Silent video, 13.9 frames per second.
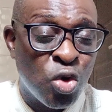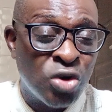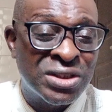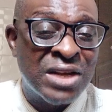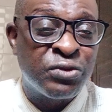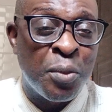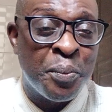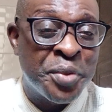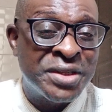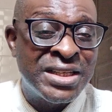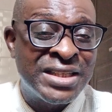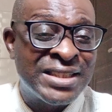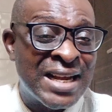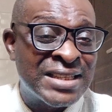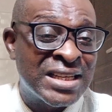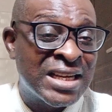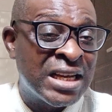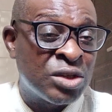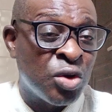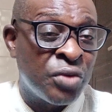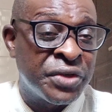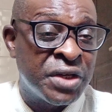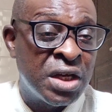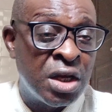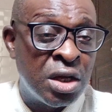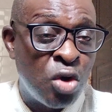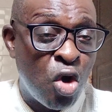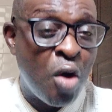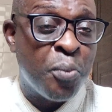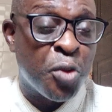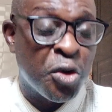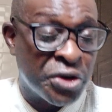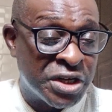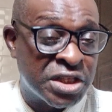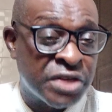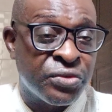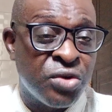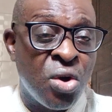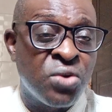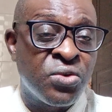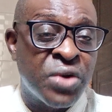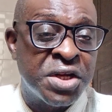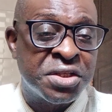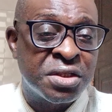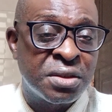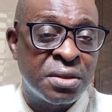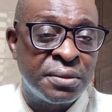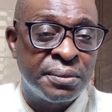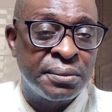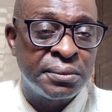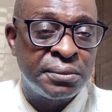of the All Progressive Congress.